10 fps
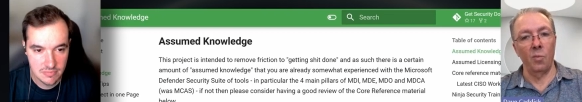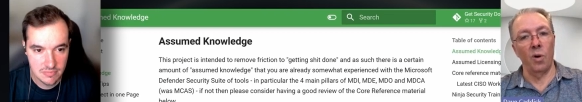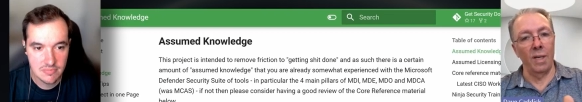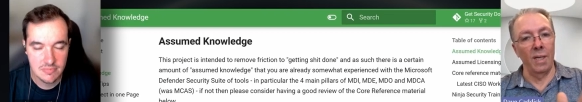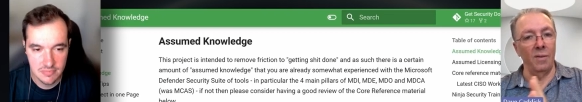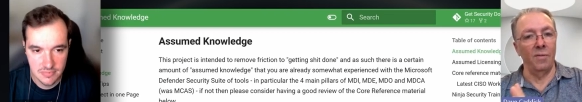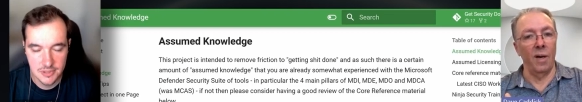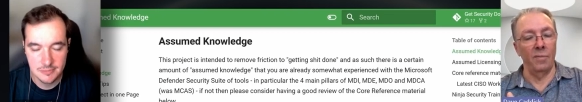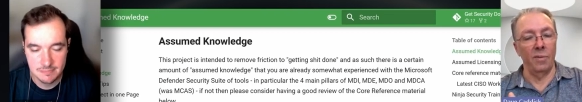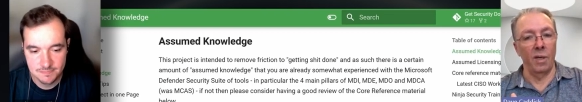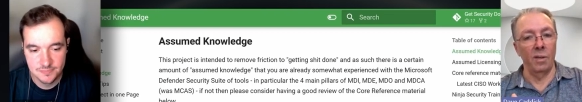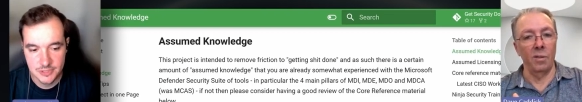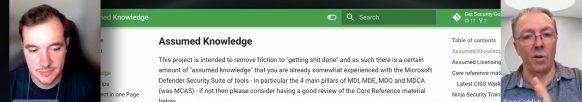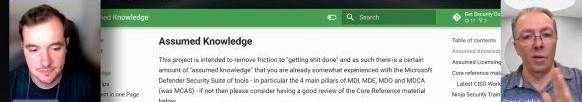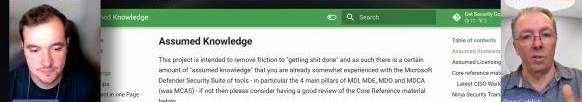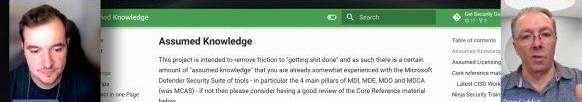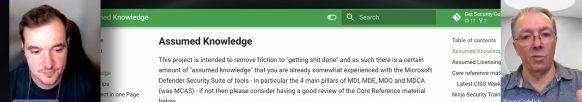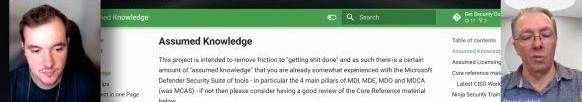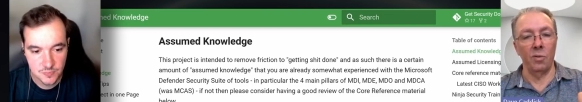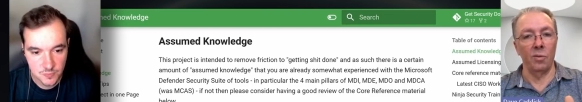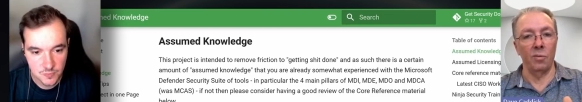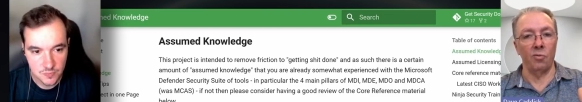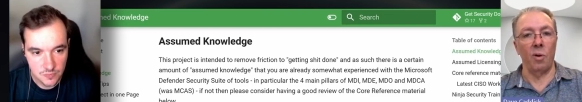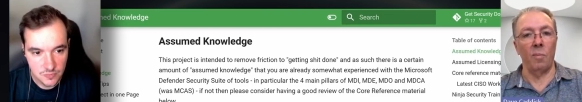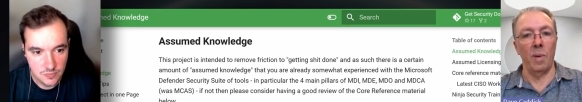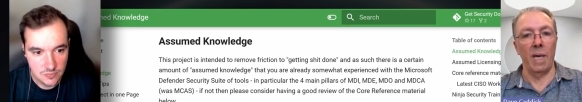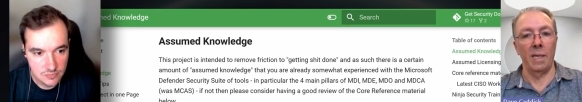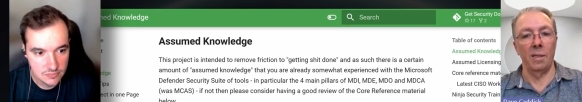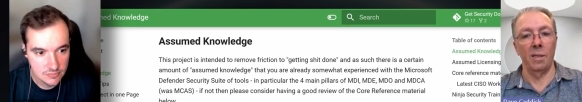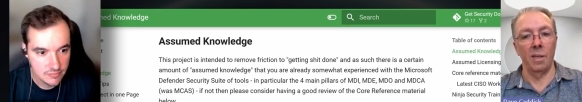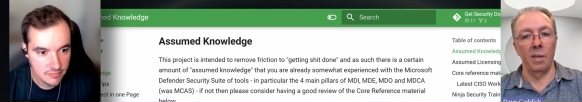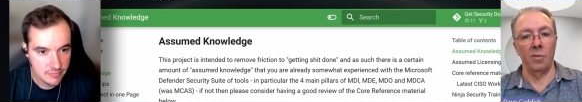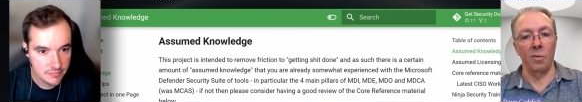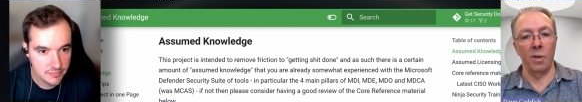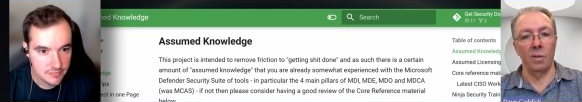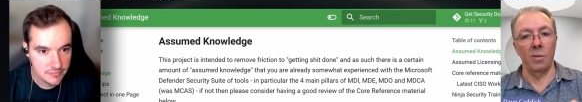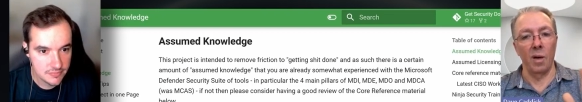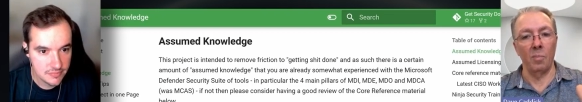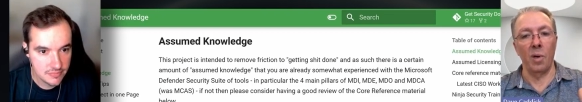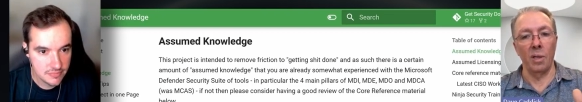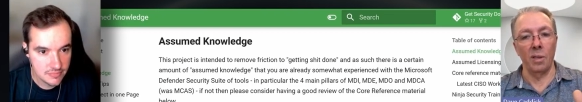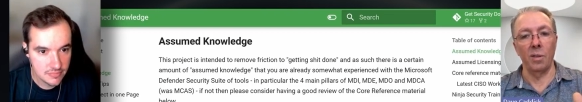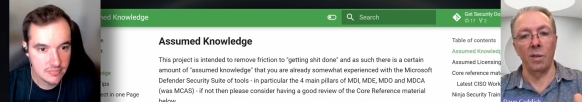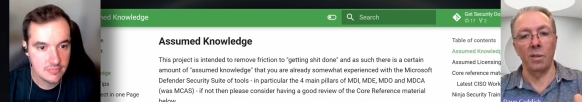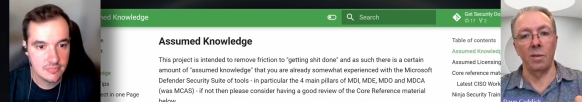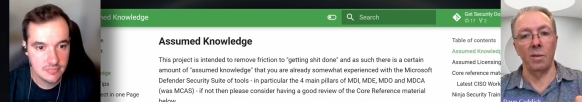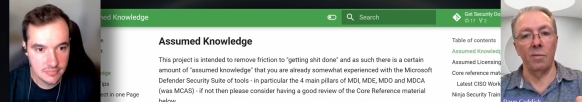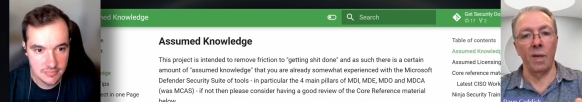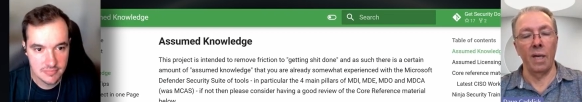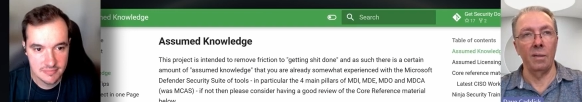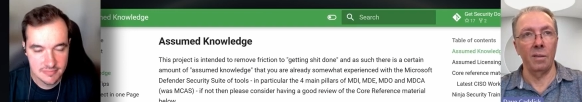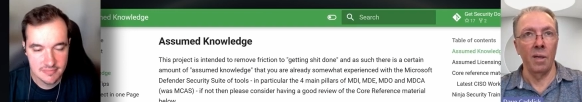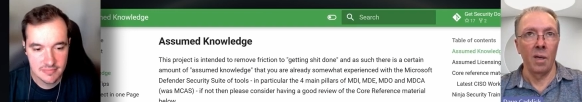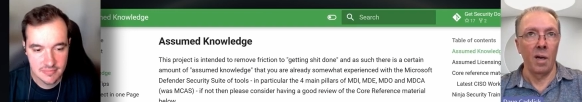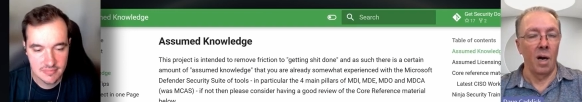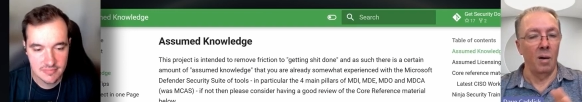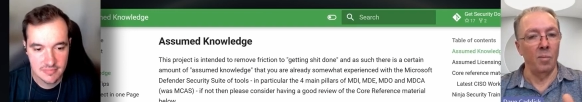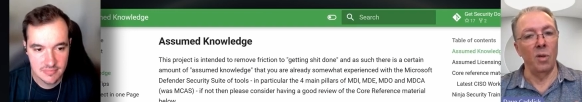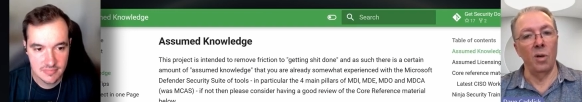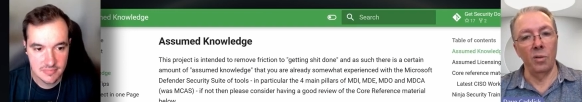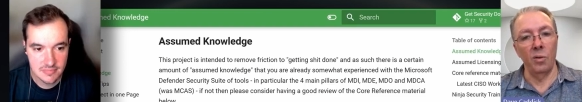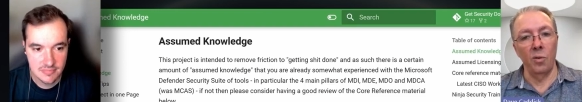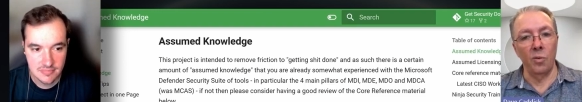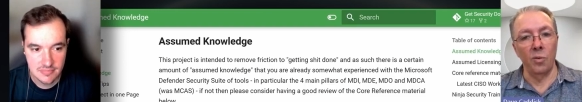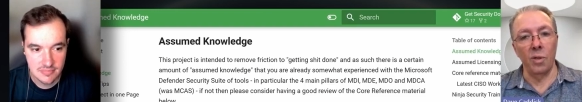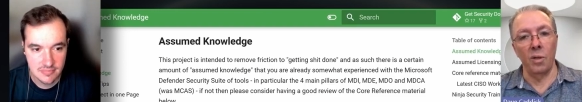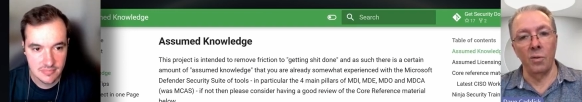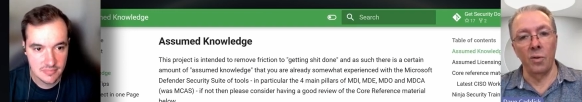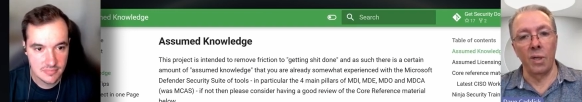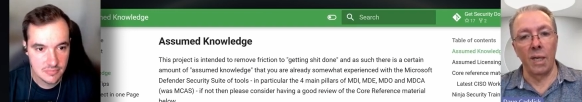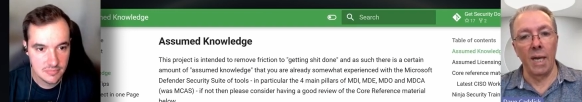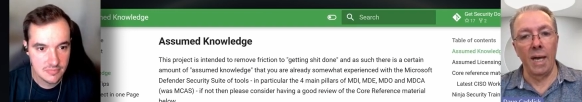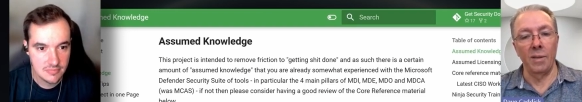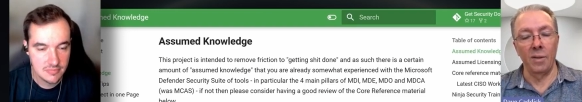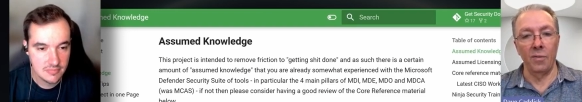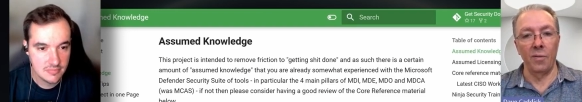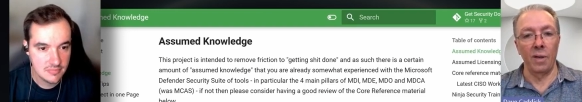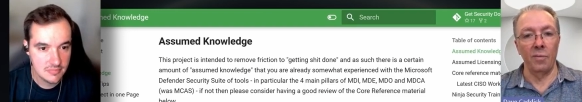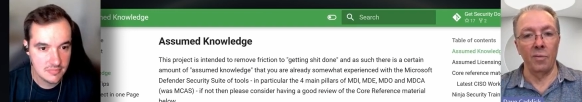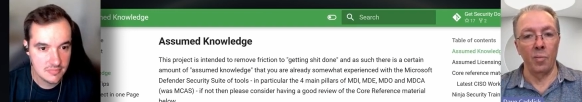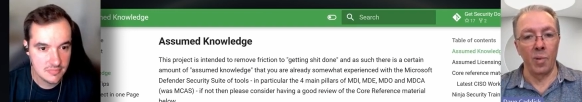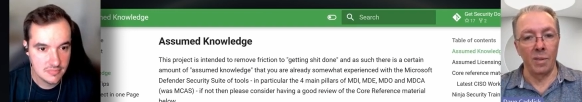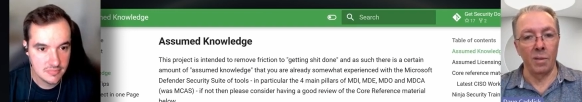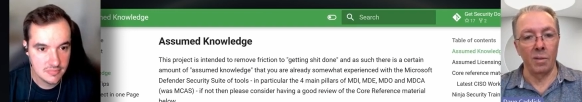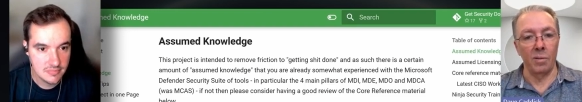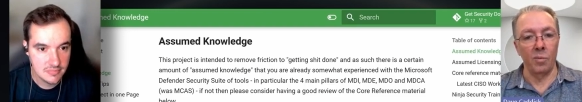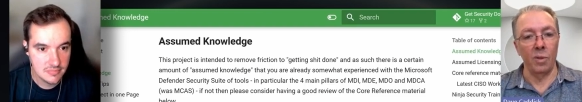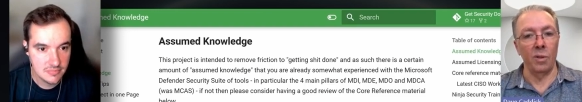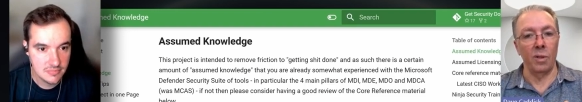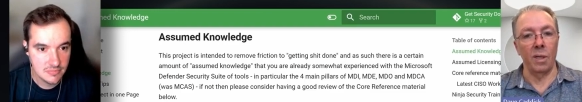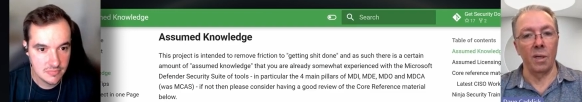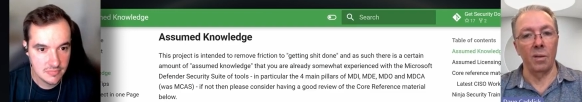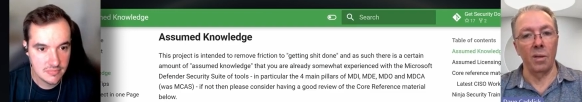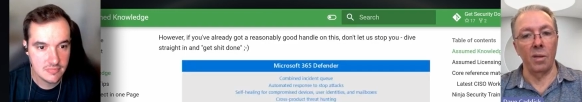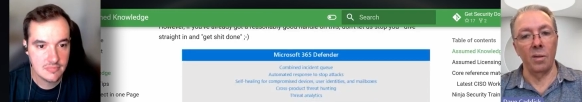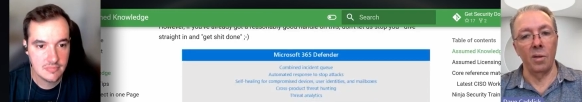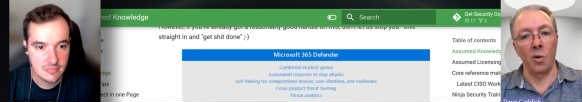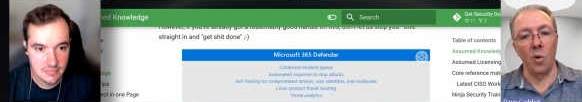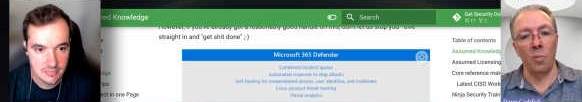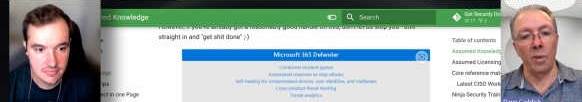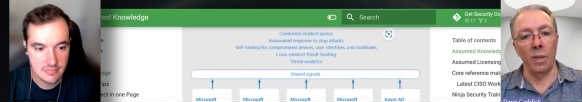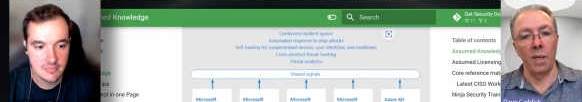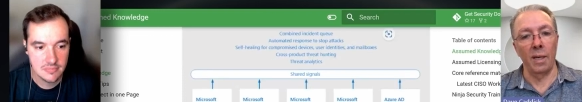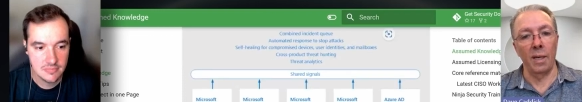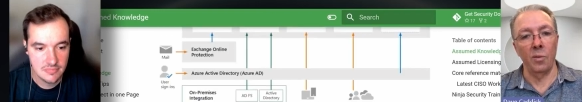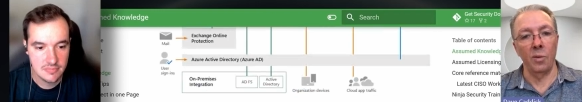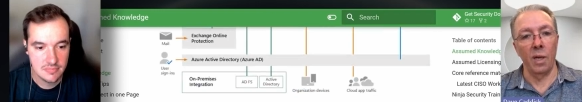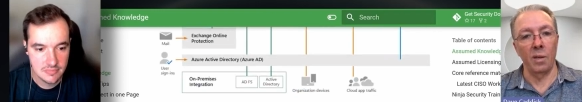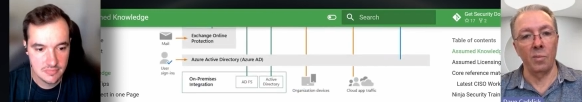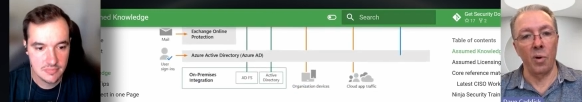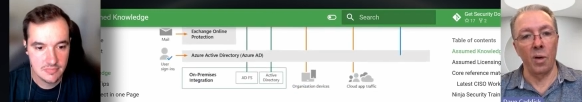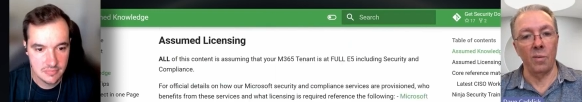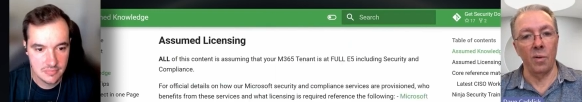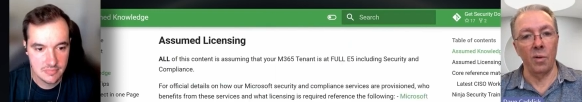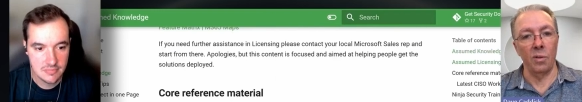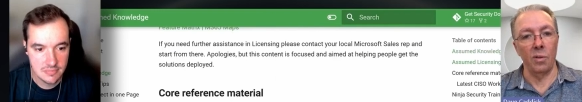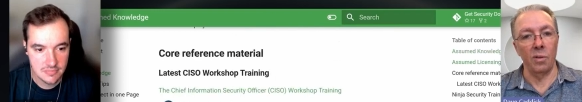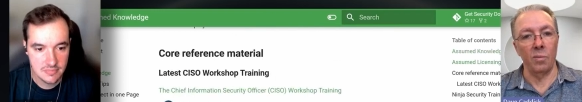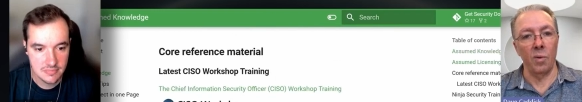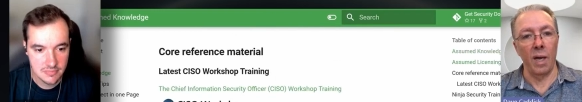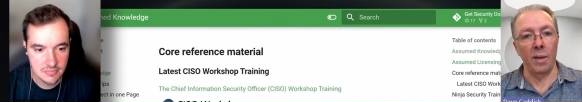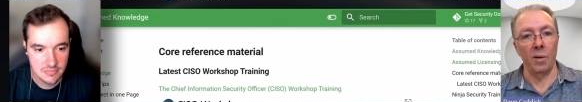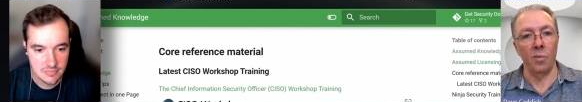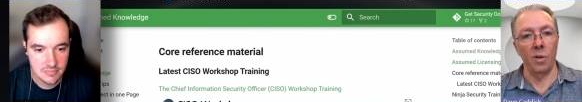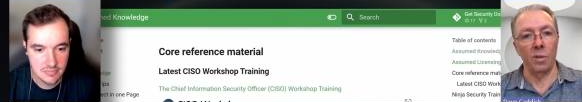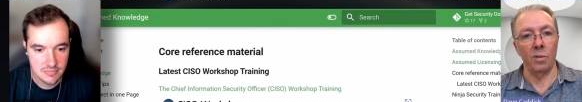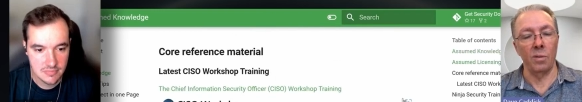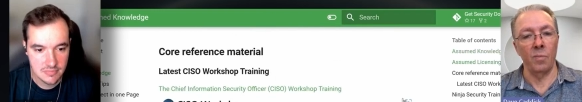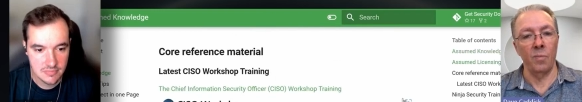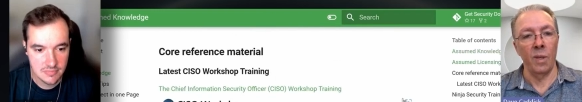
Speaker 1: and what E5 does, so I don't sort of drop back into E3. So I apologize in advance. I'm not also looking at Defender for Business. We're looking at the corporate and or the enterprise versions of how that works.